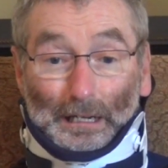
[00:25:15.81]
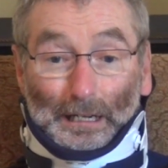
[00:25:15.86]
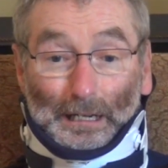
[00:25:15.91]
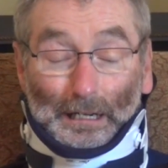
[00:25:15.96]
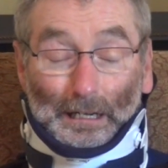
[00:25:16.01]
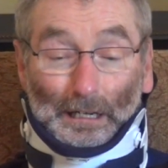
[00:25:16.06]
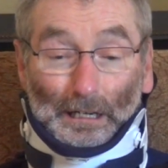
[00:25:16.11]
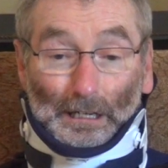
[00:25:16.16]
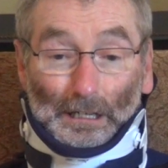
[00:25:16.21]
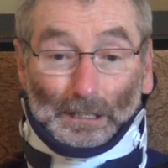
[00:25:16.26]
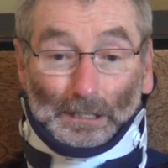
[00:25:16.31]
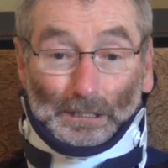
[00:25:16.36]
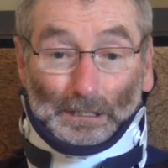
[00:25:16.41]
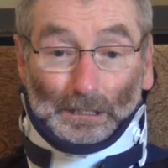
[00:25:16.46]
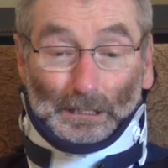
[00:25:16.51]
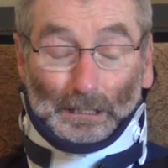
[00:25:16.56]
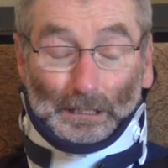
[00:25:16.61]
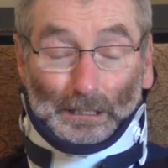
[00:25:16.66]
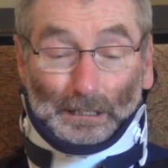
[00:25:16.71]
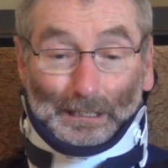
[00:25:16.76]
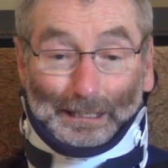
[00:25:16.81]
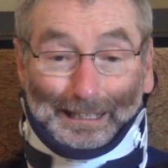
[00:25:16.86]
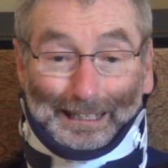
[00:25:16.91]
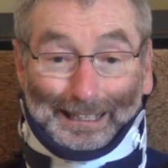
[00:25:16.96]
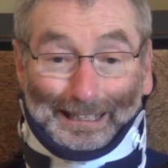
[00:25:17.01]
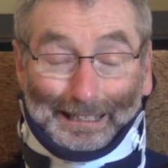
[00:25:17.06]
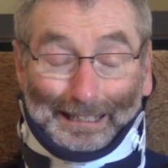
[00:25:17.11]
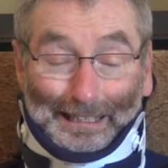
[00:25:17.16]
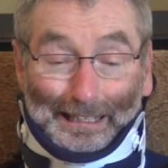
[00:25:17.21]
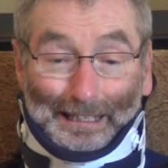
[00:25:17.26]
And
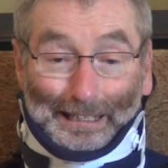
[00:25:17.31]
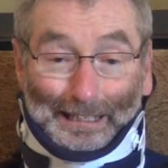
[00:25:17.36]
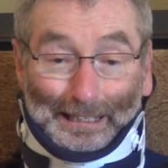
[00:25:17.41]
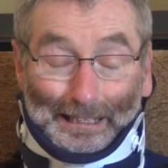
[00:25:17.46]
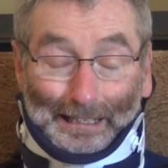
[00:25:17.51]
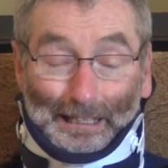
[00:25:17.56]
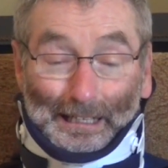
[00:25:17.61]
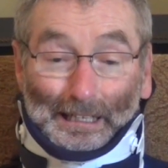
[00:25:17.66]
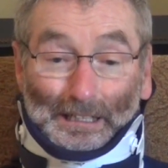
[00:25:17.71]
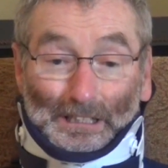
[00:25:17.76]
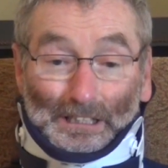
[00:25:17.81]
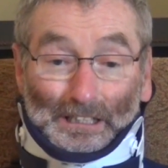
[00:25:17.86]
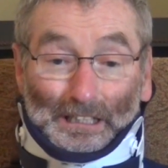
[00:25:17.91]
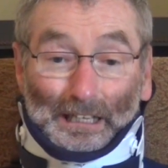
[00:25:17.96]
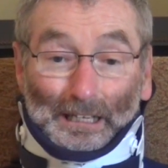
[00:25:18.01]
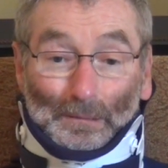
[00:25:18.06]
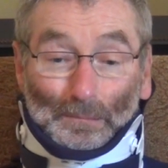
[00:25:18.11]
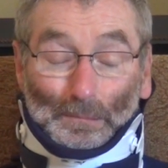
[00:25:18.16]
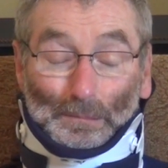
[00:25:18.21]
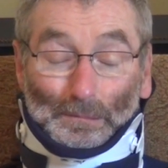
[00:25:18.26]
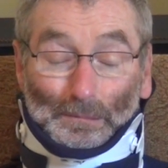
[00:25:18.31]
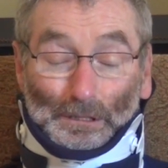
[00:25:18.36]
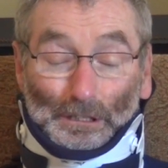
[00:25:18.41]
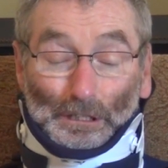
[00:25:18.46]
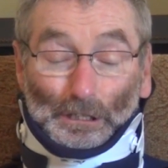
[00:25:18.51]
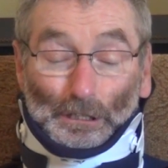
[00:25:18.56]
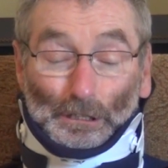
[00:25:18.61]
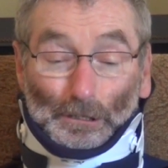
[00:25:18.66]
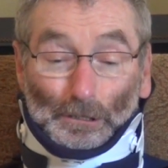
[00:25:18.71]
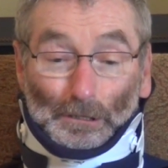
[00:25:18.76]
at that same
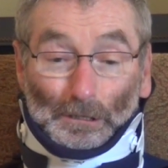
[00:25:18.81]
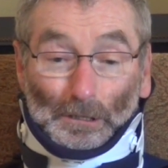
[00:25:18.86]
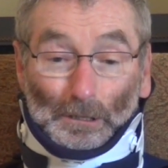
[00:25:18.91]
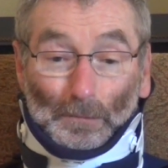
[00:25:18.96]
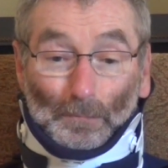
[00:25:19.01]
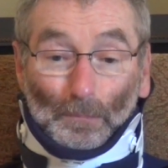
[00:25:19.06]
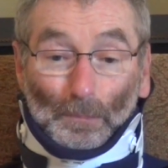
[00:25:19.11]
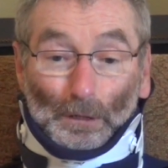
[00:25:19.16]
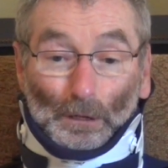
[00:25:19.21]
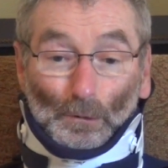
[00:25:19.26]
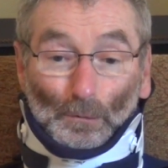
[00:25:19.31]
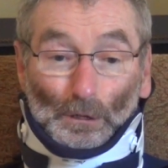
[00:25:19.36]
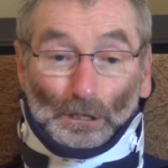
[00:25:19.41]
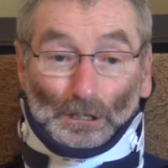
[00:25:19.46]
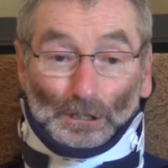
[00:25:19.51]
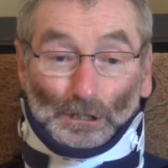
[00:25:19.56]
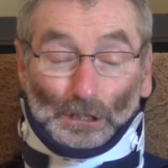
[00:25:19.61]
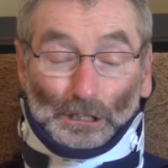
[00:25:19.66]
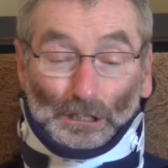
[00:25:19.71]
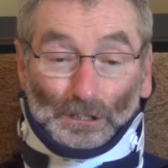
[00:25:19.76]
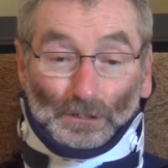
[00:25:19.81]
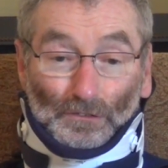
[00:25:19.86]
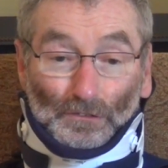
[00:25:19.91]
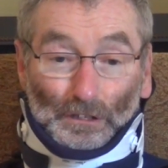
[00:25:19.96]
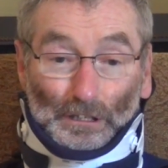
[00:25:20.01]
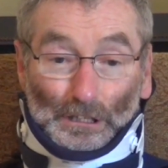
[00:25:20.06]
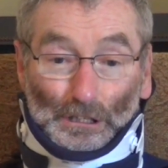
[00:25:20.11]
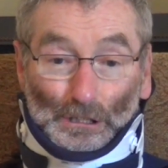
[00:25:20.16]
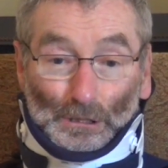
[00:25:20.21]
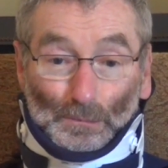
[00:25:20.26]
year, we had just
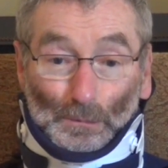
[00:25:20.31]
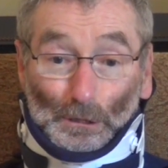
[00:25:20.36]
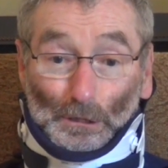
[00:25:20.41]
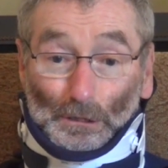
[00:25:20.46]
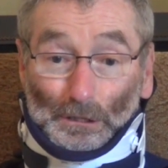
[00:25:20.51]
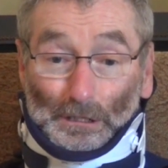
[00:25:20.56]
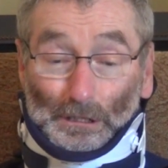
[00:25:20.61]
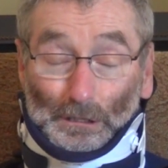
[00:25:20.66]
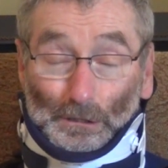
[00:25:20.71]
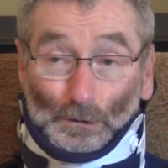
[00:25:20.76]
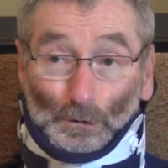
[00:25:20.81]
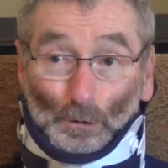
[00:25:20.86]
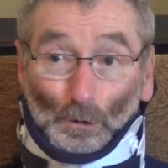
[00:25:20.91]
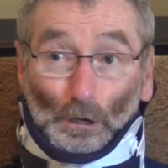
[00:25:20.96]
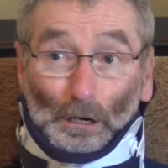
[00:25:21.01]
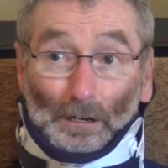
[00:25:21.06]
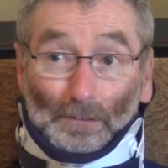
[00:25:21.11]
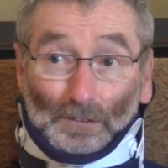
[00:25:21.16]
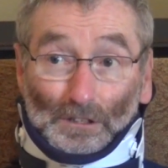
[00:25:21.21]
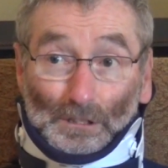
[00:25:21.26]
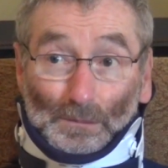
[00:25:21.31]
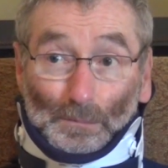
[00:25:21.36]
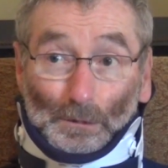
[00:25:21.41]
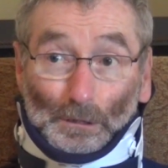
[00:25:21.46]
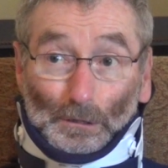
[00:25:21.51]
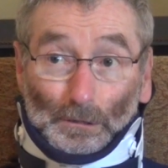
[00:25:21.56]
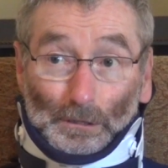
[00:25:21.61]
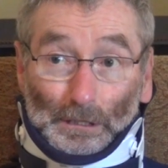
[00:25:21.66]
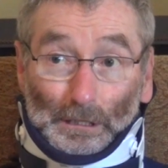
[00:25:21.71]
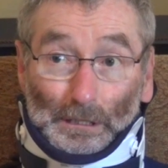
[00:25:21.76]
finished building the new office
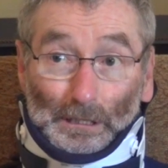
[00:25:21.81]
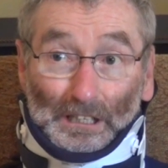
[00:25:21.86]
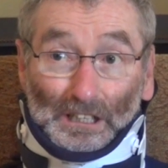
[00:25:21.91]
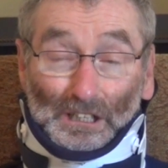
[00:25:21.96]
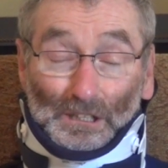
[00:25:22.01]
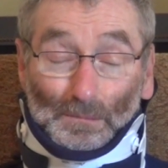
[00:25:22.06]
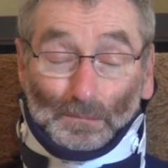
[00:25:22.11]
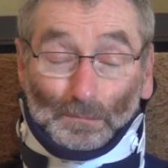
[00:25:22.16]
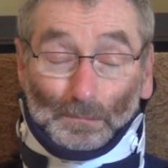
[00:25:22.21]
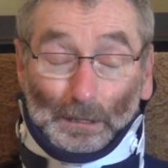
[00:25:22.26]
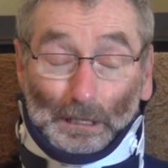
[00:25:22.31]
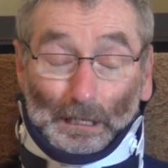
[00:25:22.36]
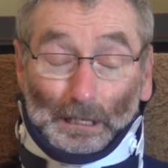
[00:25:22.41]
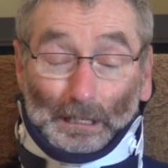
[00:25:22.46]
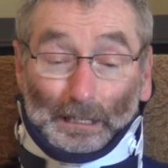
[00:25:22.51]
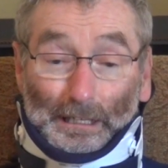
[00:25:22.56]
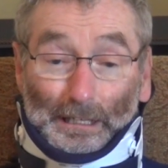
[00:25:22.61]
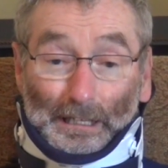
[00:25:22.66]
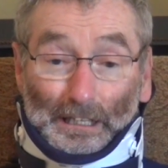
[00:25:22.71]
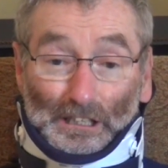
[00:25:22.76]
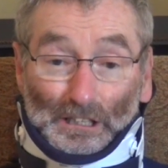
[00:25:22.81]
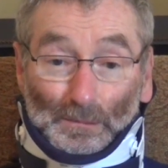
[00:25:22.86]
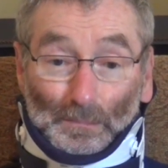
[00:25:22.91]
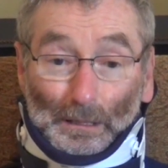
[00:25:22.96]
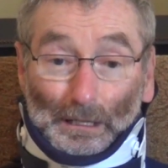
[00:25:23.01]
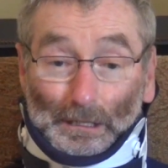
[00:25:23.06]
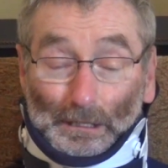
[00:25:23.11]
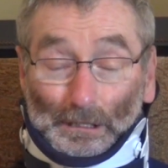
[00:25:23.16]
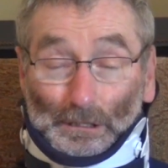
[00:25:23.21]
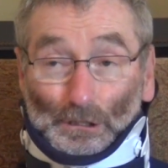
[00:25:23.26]
building,
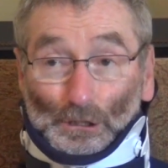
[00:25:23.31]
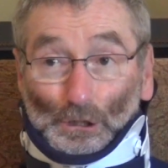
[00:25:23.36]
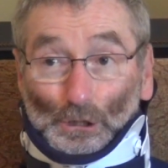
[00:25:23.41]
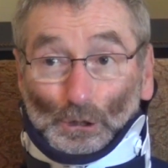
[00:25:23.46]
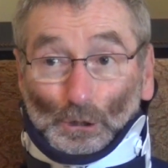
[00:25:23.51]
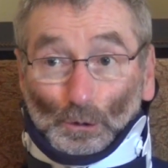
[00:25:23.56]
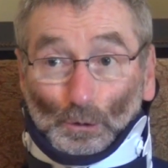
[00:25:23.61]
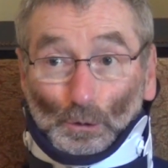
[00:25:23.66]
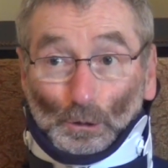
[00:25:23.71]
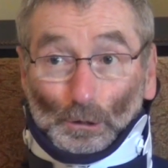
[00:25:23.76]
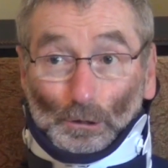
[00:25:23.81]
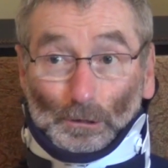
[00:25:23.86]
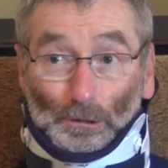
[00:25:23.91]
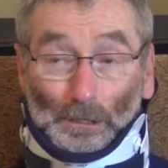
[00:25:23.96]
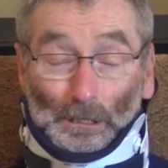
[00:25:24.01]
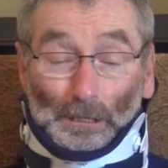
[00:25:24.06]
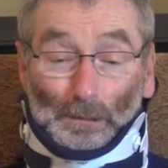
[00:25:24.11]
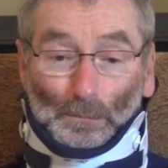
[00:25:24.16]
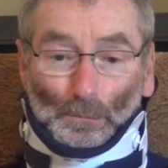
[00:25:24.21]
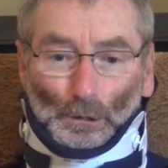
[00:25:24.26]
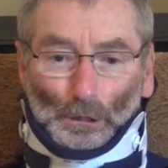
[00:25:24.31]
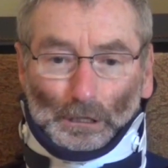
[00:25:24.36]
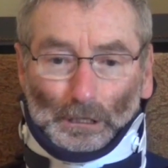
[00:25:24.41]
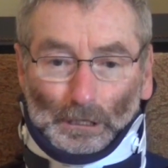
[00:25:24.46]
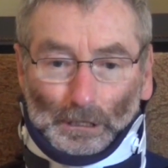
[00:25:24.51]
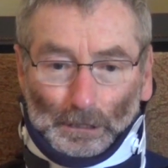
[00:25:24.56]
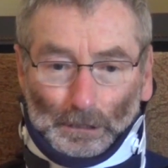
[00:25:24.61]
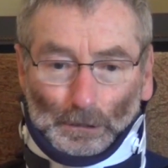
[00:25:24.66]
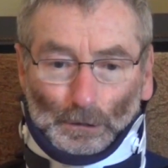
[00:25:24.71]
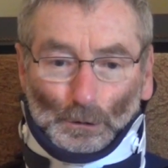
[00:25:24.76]
expanding the school, putting
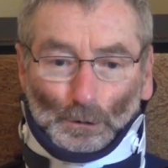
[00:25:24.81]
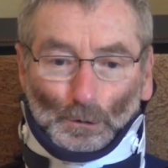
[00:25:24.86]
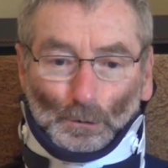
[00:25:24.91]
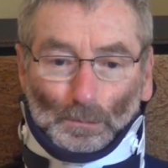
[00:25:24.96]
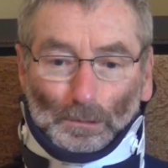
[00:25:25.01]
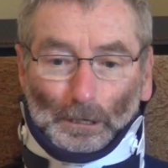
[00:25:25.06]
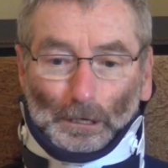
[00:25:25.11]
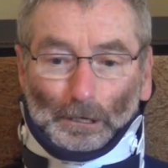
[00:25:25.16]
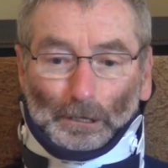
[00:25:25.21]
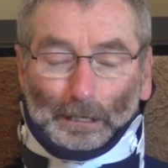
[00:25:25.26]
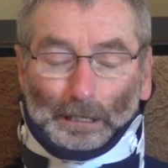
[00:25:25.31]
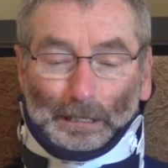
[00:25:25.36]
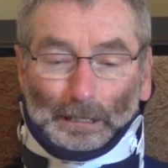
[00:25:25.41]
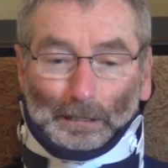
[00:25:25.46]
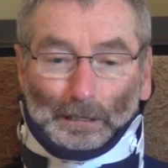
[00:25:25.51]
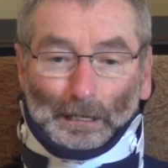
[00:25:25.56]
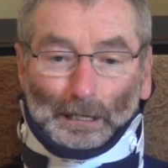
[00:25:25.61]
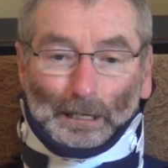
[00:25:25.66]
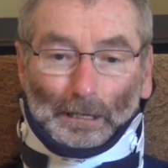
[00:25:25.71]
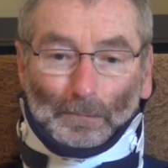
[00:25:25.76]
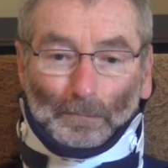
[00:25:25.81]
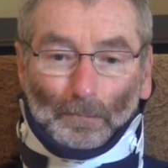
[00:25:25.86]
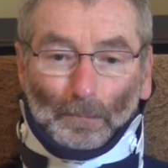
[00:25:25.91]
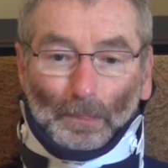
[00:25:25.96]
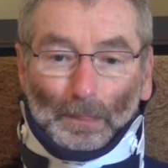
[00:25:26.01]
in a new parking lot.